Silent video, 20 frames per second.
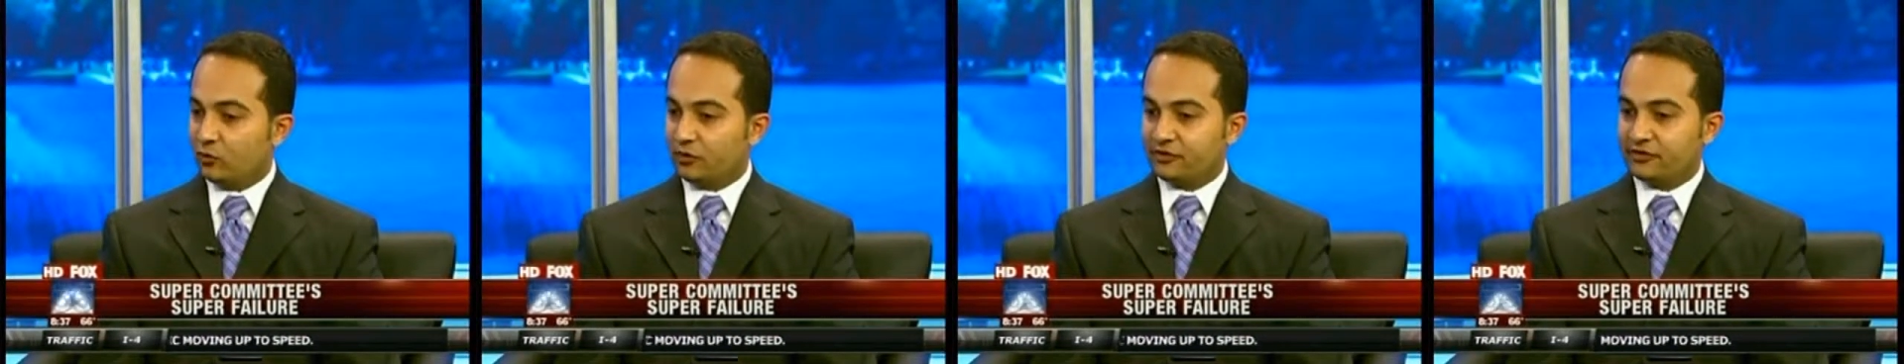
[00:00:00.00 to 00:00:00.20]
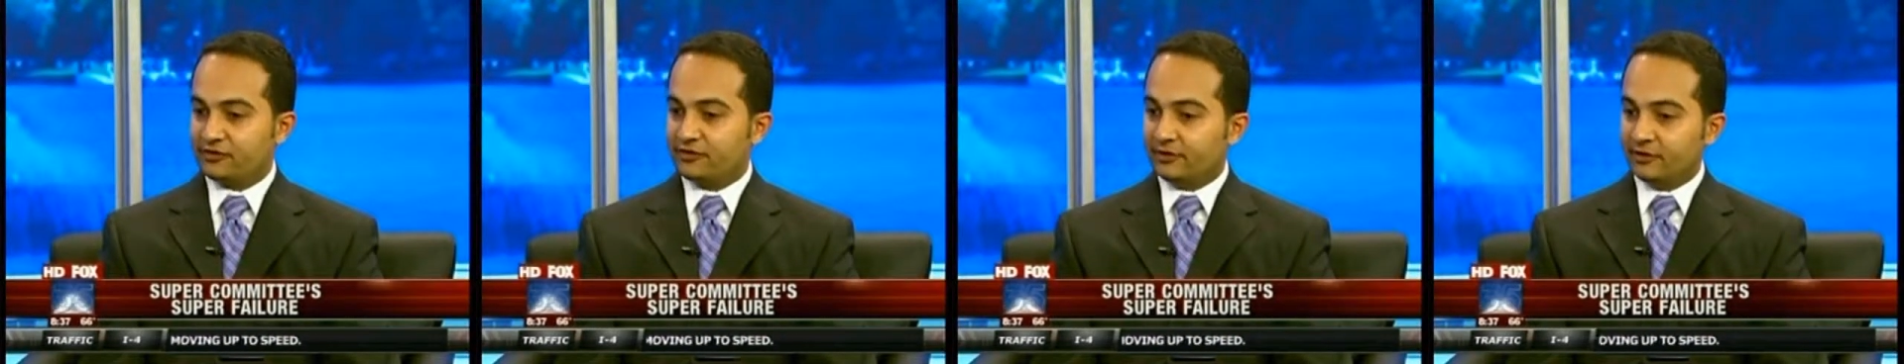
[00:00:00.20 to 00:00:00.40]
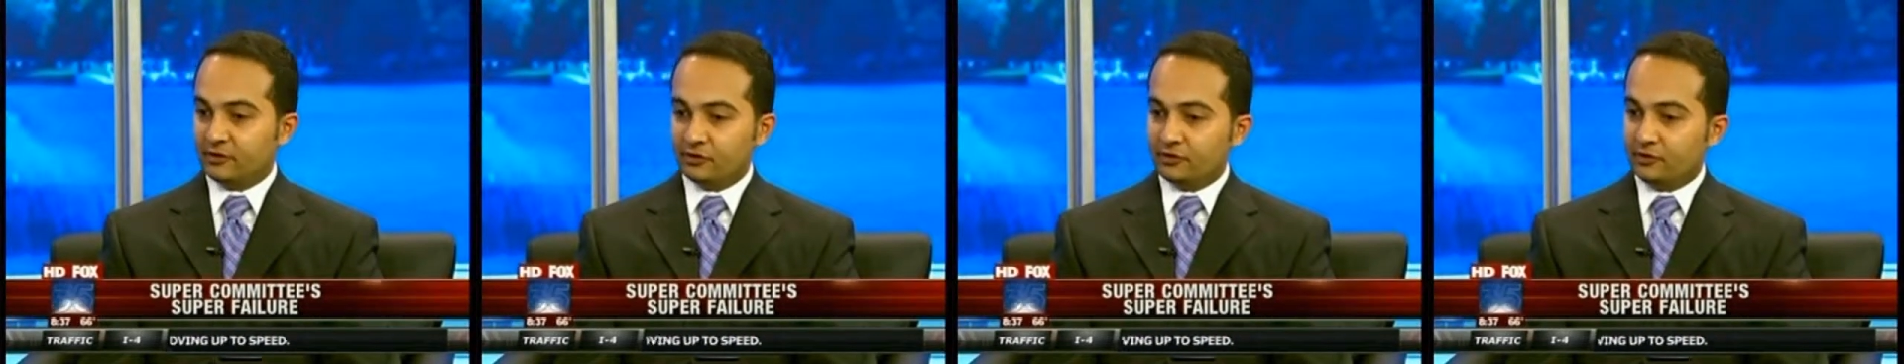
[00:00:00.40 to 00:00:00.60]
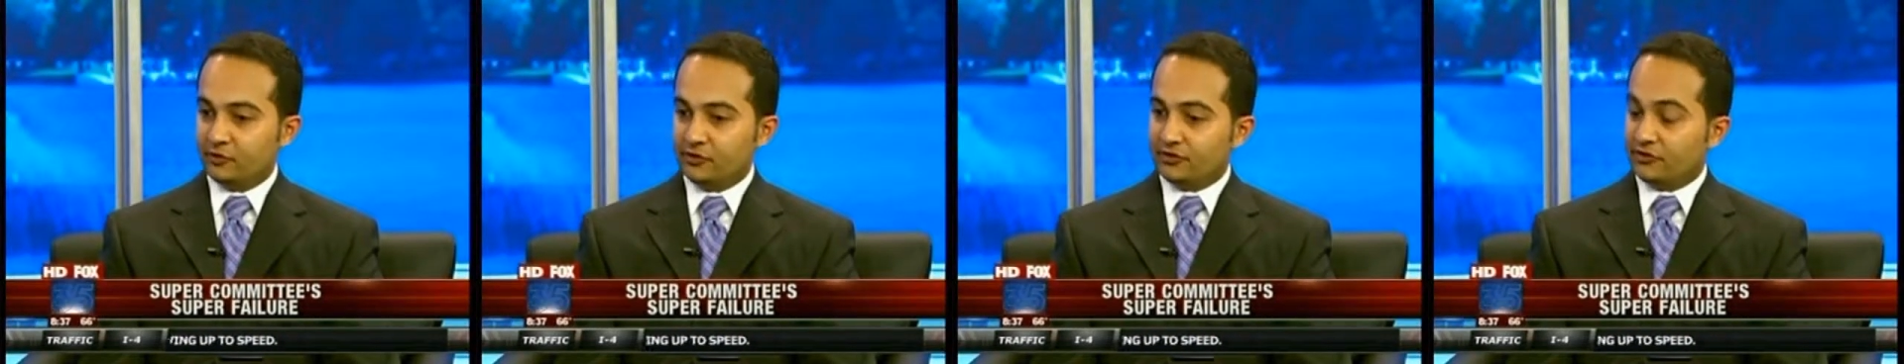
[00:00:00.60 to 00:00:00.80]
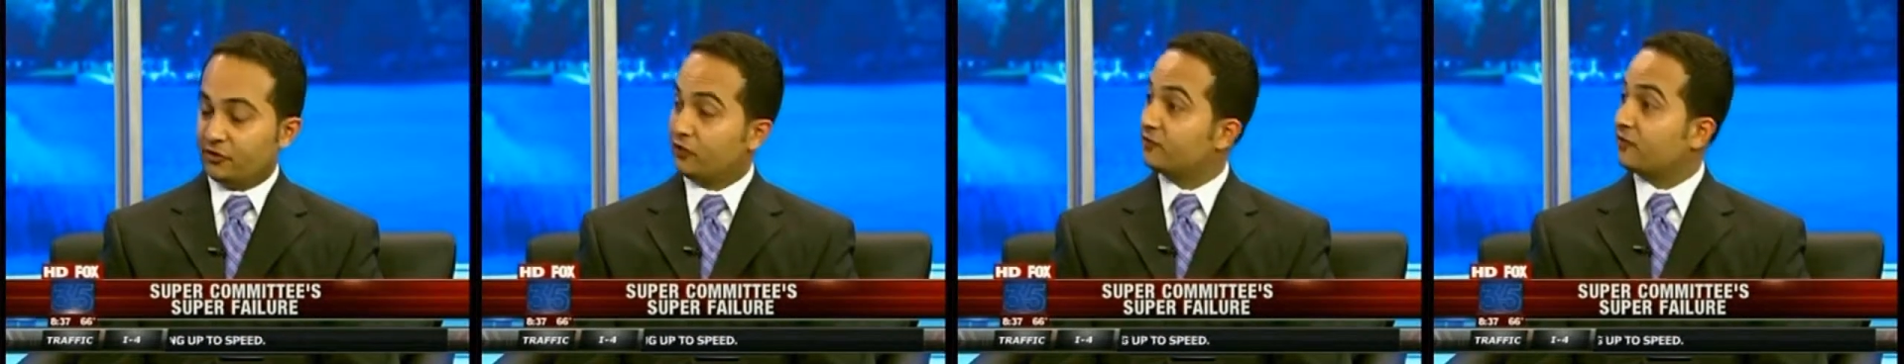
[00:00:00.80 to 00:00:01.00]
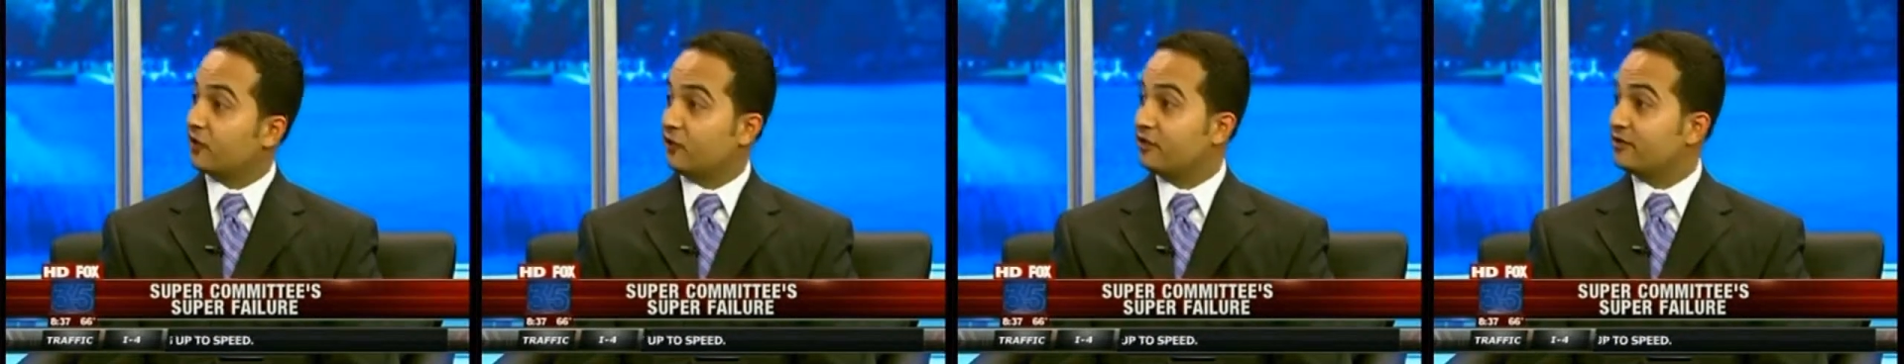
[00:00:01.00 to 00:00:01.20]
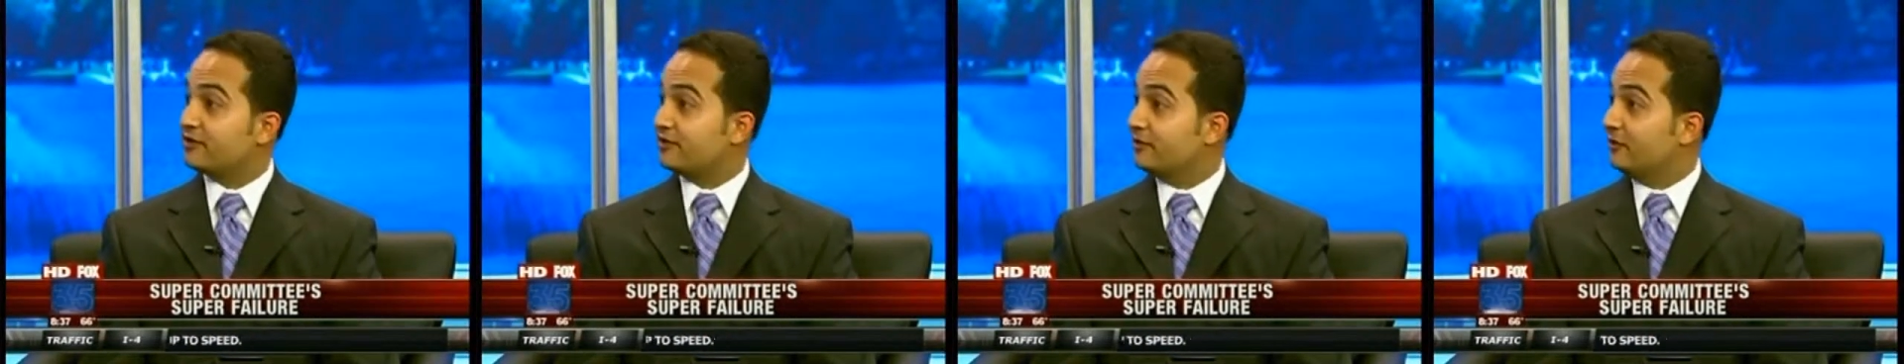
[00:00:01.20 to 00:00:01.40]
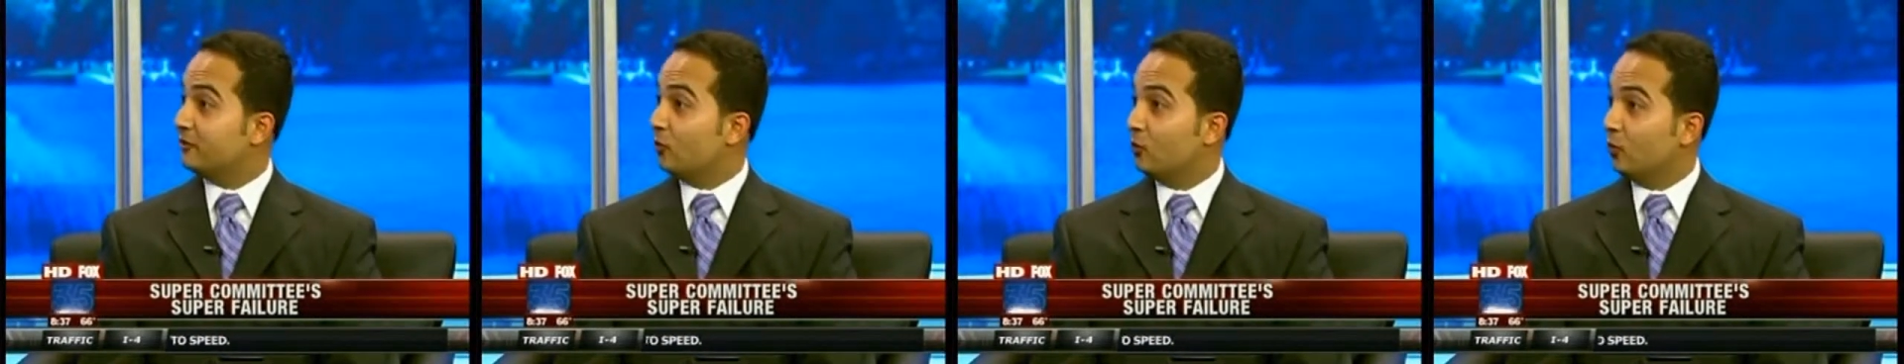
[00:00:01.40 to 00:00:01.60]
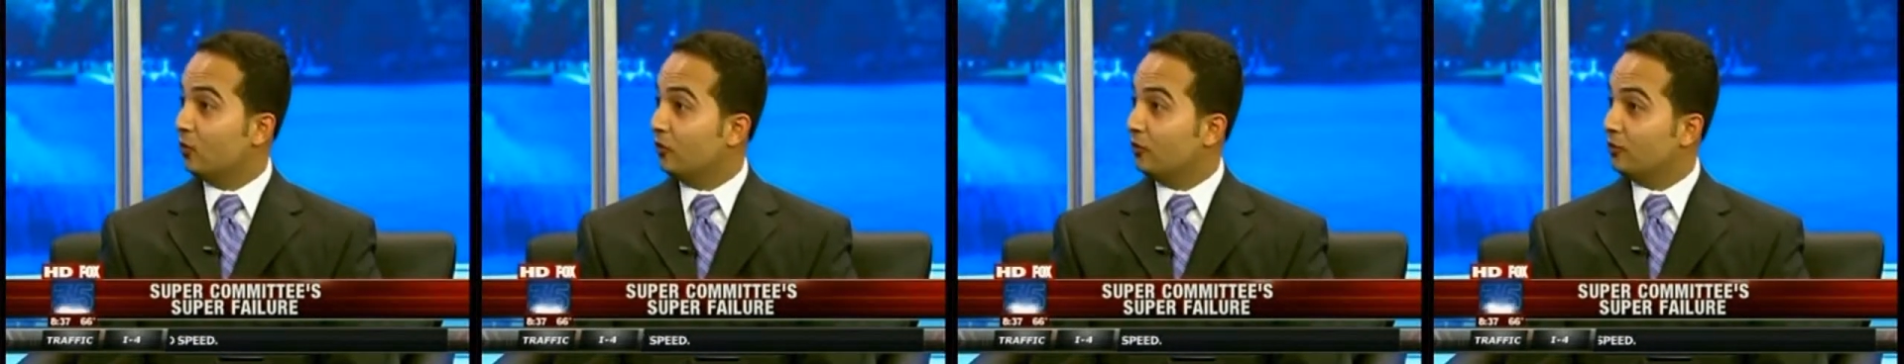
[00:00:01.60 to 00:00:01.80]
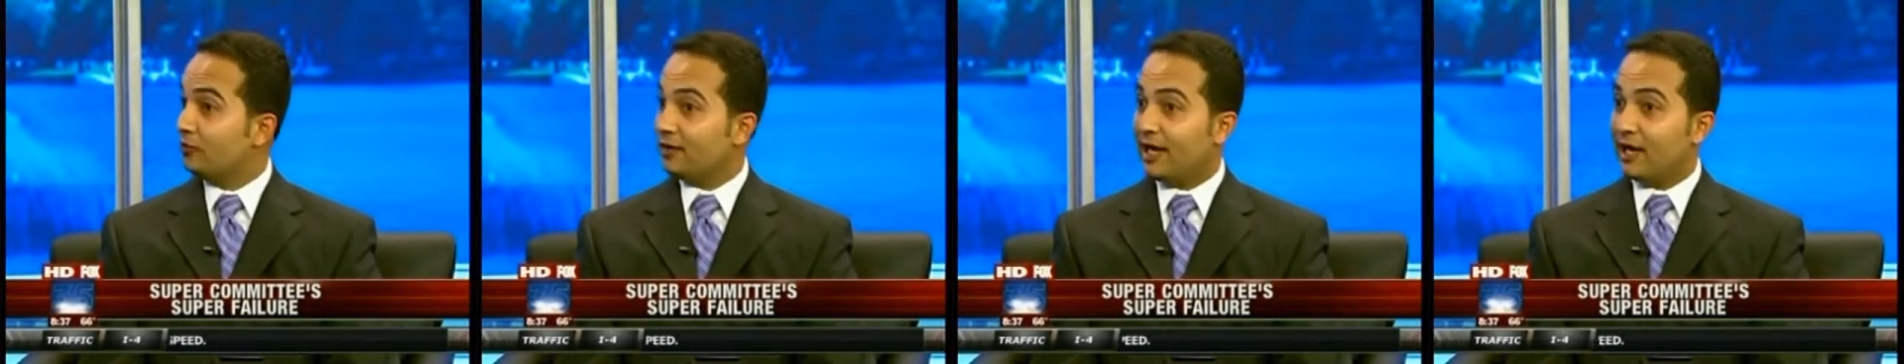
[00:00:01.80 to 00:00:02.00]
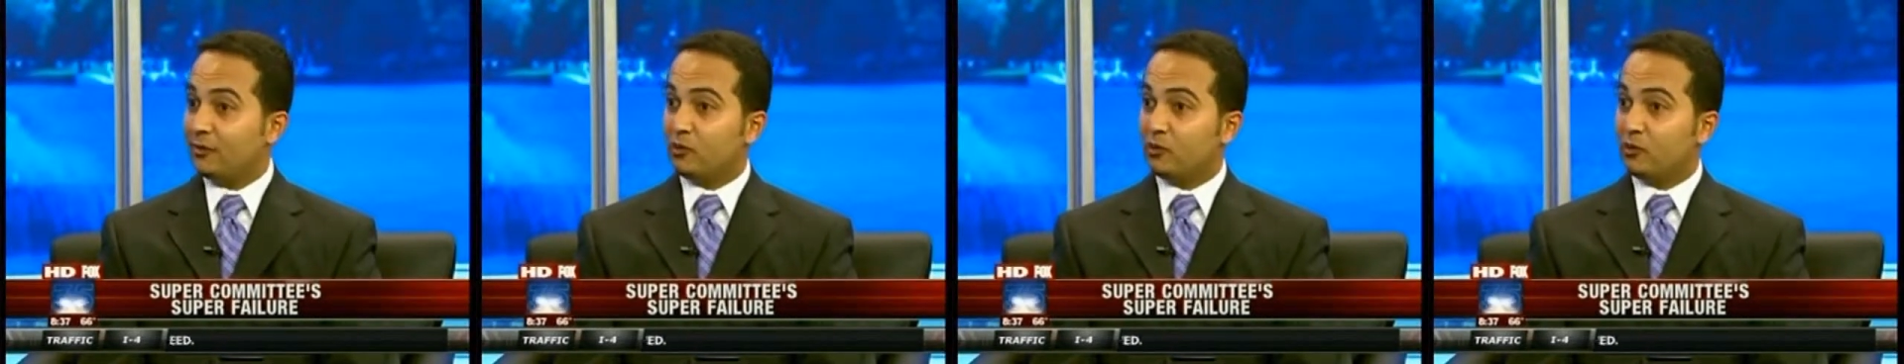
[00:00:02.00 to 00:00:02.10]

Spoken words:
we're still the reserve currency of the world,